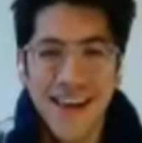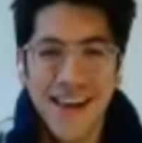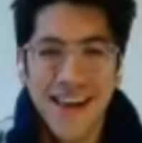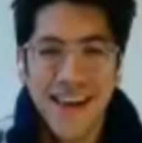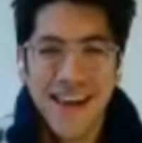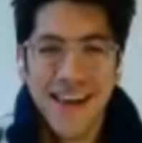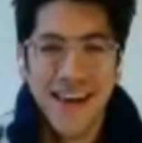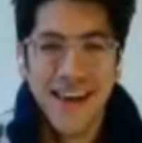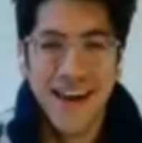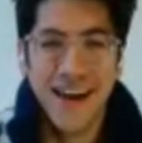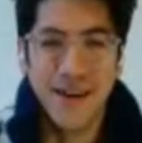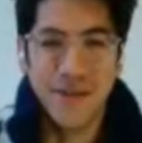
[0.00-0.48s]

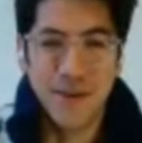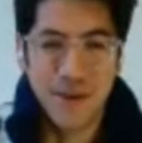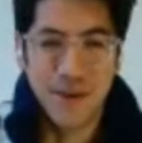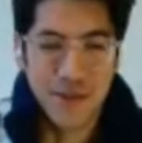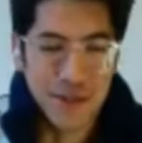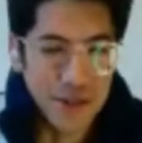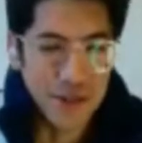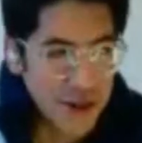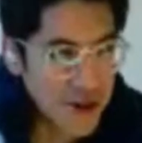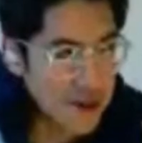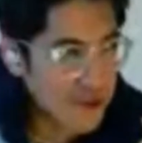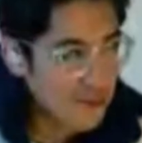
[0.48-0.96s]
I was,
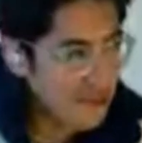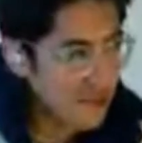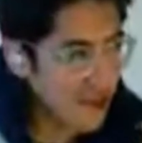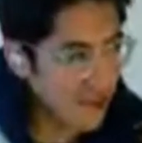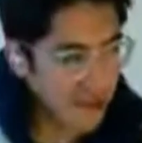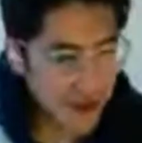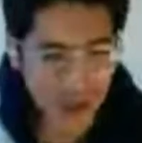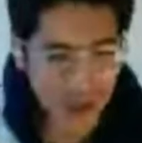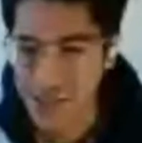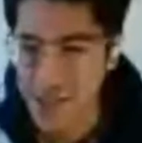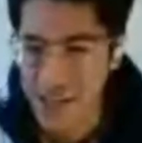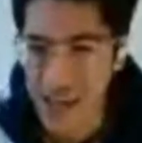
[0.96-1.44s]
a bit
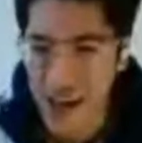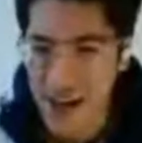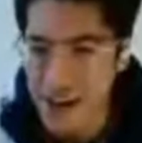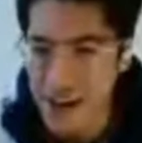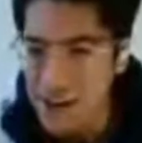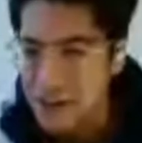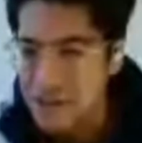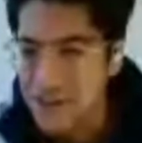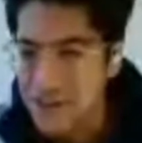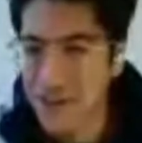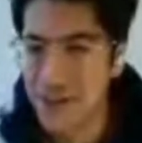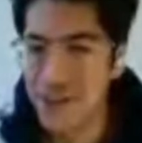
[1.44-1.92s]
scared
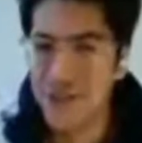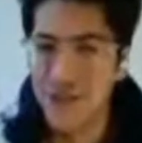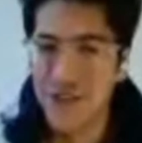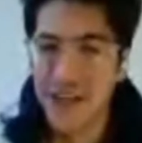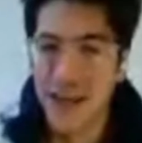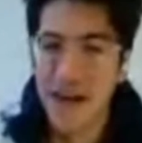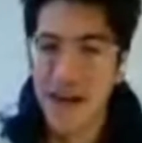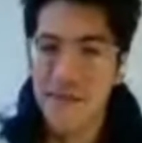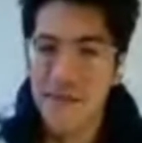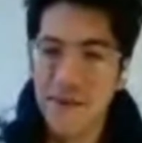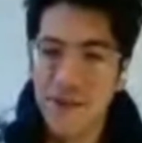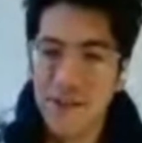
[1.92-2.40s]
going to
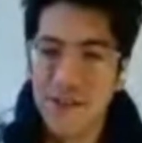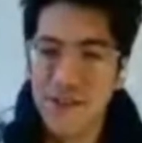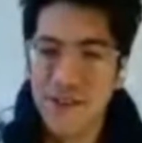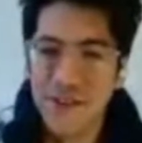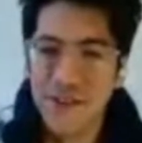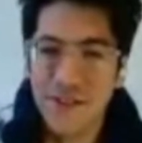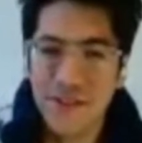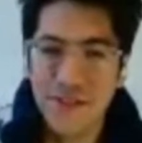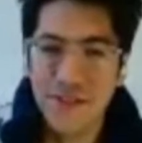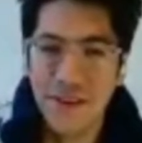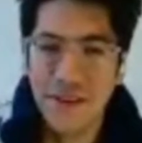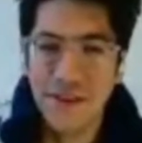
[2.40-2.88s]
Cambridge,
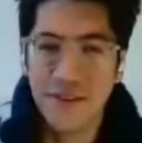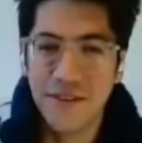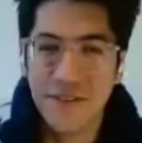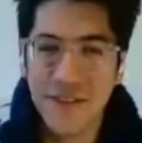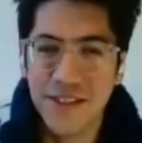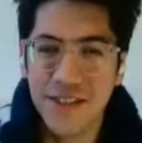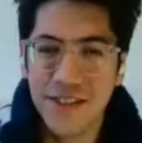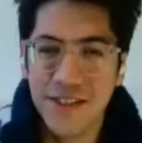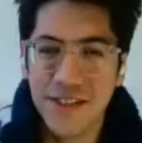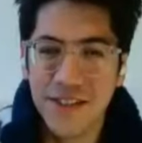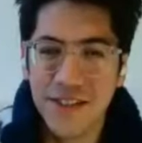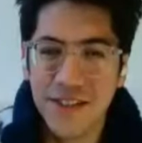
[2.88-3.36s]
or what's
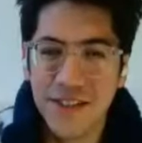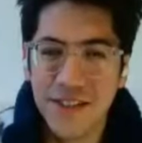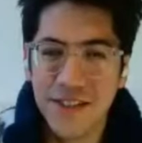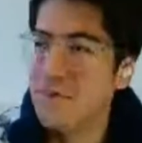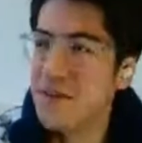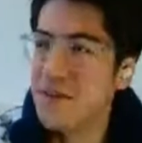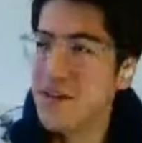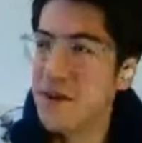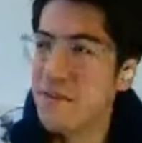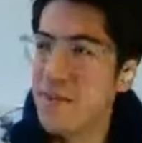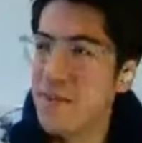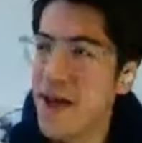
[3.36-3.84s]
this going to be
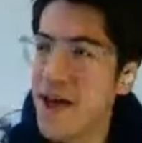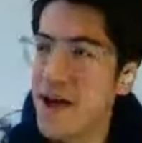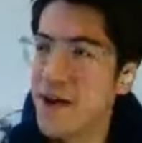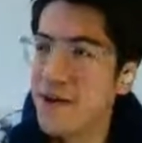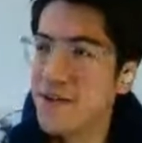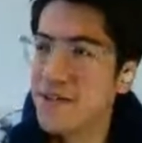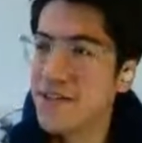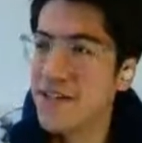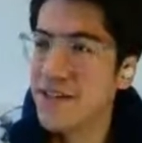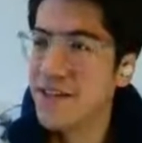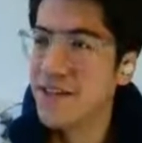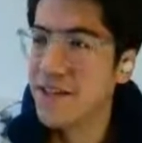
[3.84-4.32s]
about?
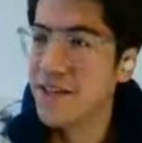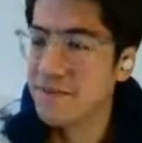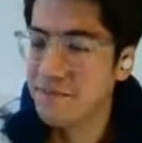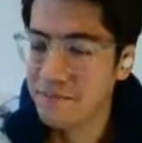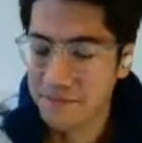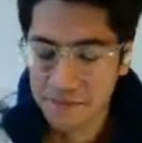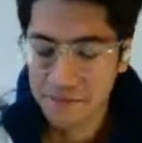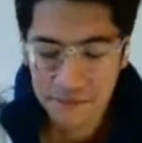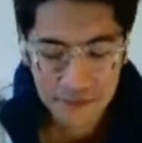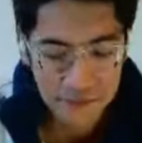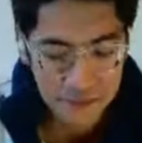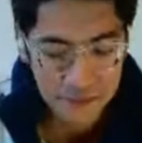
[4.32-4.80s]
And then
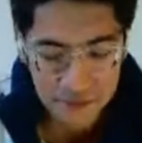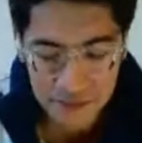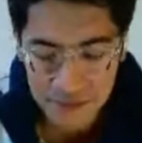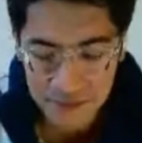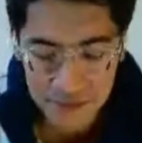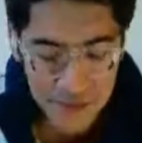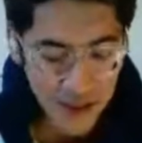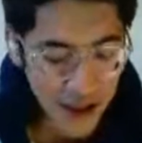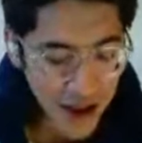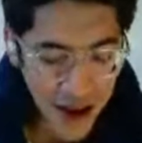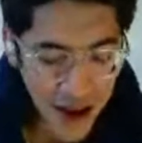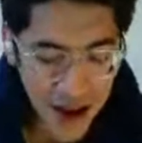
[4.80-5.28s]

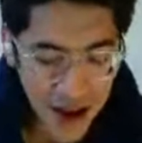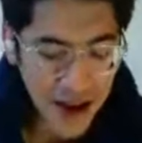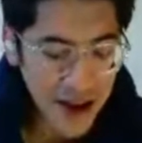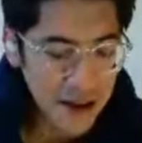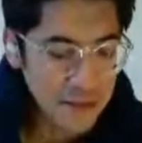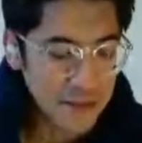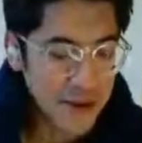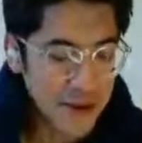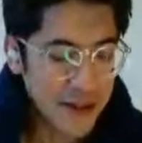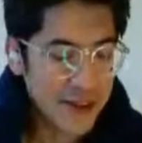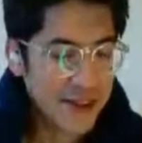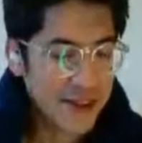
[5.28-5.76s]
I met Nick.